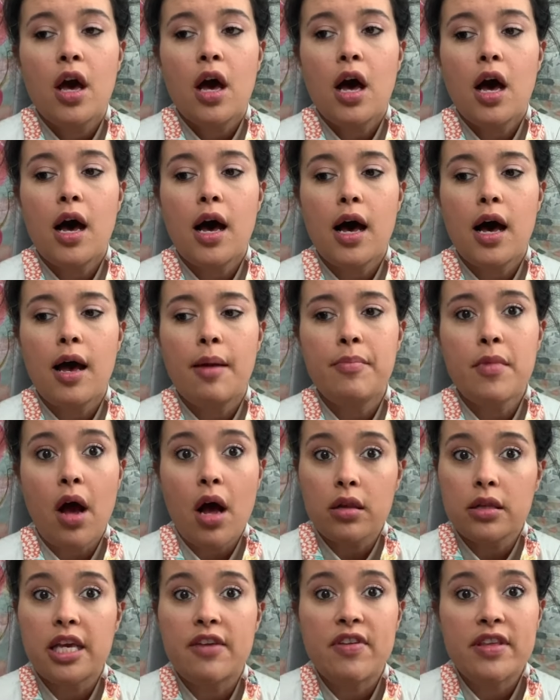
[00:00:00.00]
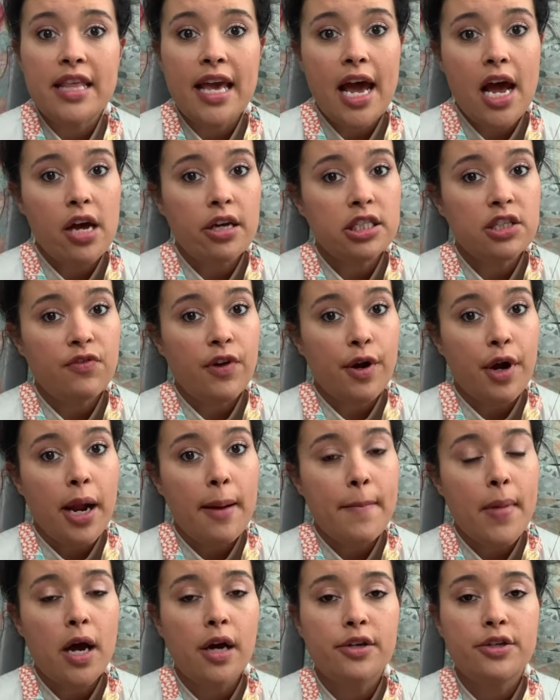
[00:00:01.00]
I'm not leaving the house very
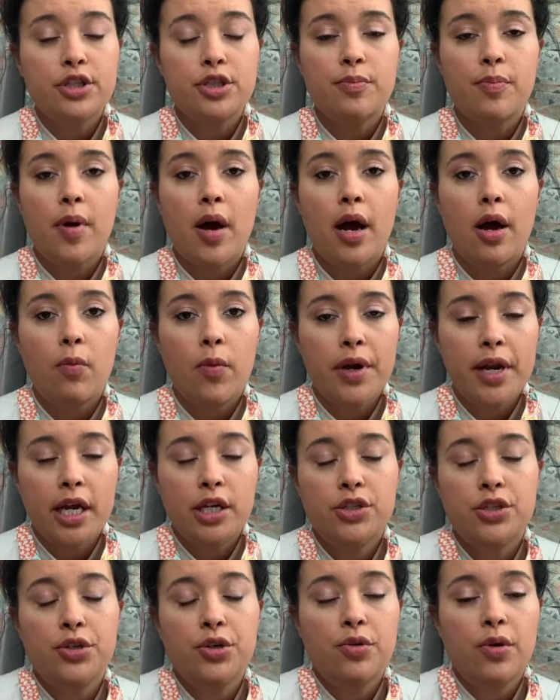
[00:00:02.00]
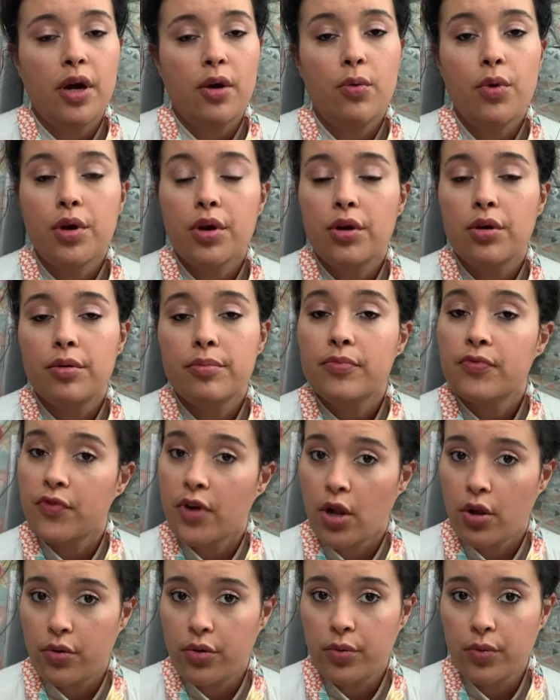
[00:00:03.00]
much, but when I do, I want to
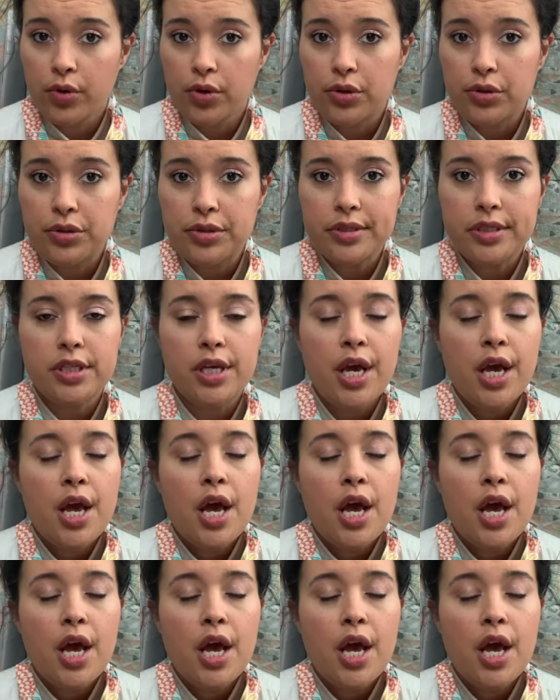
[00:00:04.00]
follow the rules.